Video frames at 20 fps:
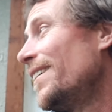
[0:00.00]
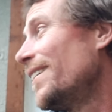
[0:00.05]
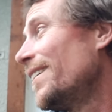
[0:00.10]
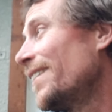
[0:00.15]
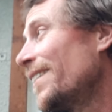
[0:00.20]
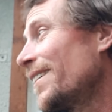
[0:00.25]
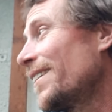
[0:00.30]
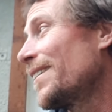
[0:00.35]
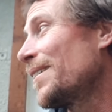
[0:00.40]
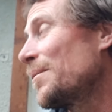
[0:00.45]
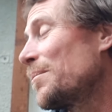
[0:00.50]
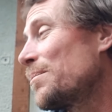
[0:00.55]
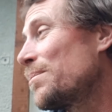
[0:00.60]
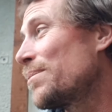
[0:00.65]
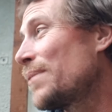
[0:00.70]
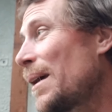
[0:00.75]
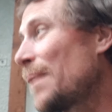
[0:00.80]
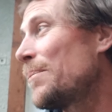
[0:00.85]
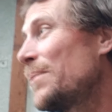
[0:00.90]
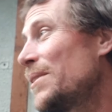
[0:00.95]
Uh,
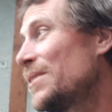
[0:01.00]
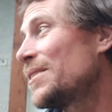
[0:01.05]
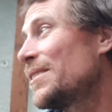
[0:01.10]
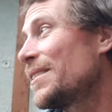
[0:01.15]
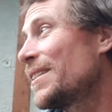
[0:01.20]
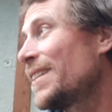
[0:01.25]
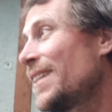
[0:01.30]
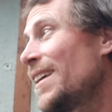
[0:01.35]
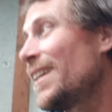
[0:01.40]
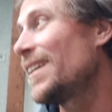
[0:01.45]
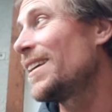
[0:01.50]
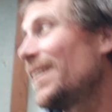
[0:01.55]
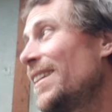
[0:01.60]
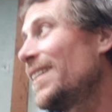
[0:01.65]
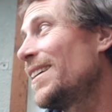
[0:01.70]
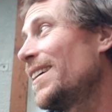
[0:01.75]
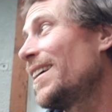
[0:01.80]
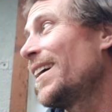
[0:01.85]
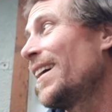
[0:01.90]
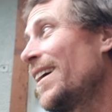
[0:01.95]
prep is
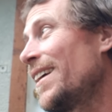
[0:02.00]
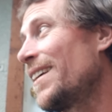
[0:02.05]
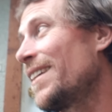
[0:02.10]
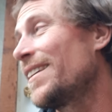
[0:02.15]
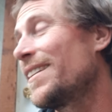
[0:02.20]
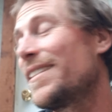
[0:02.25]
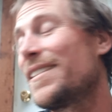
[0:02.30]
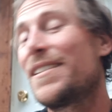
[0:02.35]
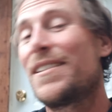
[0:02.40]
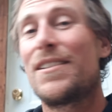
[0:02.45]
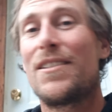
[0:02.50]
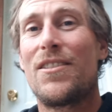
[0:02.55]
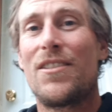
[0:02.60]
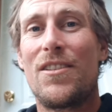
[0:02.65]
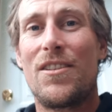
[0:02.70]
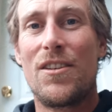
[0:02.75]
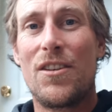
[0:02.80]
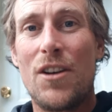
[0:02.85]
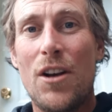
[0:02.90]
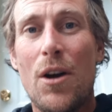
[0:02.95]
key and
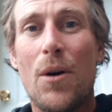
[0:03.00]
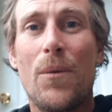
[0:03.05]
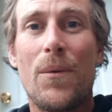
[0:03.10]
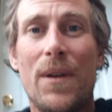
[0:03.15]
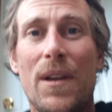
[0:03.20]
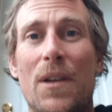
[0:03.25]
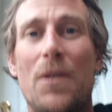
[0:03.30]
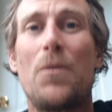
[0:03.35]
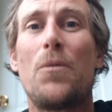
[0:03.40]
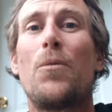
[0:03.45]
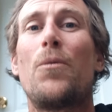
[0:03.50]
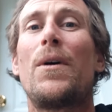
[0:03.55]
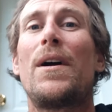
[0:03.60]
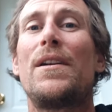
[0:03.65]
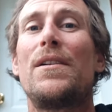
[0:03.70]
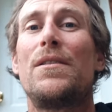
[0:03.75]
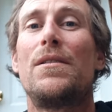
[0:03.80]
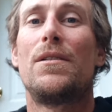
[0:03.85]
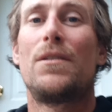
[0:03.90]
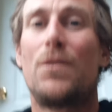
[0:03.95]
knowing
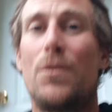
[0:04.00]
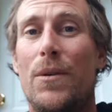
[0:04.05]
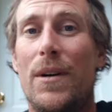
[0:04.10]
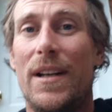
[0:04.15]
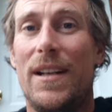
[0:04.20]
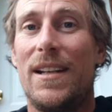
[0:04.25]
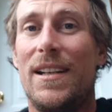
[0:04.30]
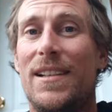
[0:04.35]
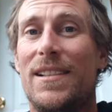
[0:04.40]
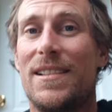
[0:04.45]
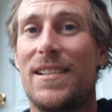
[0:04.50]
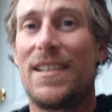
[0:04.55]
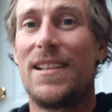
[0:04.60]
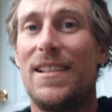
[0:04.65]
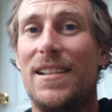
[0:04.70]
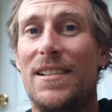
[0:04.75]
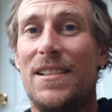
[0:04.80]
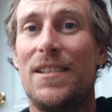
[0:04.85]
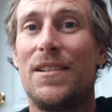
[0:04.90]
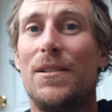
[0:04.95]
when to quit is
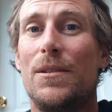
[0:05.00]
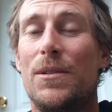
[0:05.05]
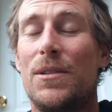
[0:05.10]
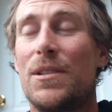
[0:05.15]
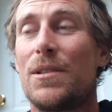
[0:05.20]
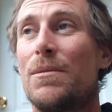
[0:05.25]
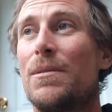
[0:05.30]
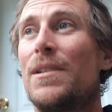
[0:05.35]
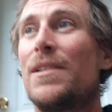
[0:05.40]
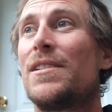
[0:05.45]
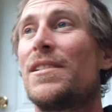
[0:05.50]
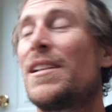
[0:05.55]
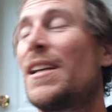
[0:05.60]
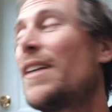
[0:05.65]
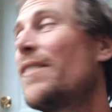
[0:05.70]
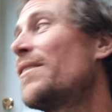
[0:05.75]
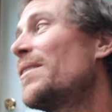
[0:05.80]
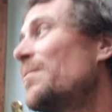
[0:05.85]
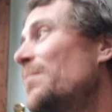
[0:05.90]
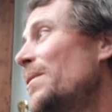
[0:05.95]
key too. So we're just
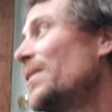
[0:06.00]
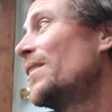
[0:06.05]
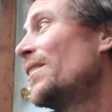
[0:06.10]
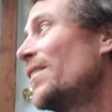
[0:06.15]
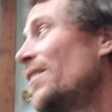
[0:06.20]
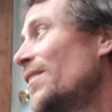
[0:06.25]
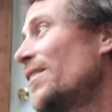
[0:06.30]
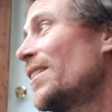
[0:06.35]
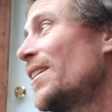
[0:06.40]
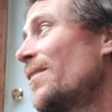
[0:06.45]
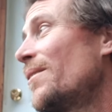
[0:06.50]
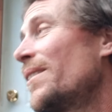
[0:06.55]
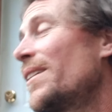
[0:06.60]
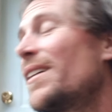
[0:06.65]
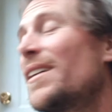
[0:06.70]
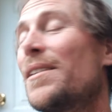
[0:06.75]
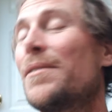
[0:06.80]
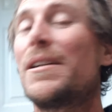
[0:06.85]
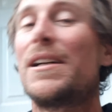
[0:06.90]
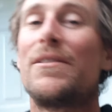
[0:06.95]
having a beer here now. We
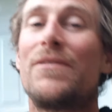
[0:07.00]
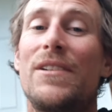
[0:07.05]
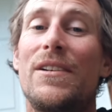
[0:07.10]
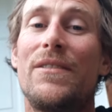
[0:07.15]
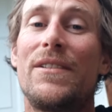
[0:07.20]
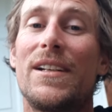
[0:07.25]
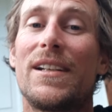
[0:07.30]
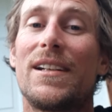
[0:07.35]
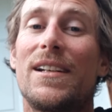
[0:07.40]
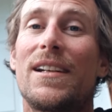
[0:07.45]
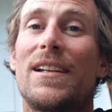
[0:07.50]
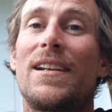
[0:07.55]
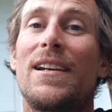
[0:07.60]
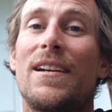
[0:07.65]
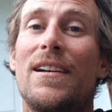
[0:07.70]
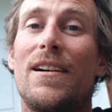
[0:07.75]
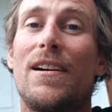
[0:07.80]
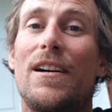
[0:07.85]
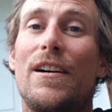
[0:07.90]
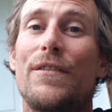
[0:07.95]
got to wait for everything to
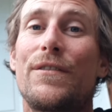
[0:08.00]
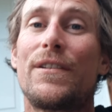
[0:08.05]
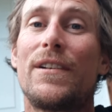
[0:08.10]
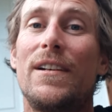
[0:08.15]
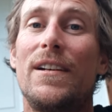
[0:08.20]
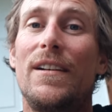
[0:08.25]
kick off.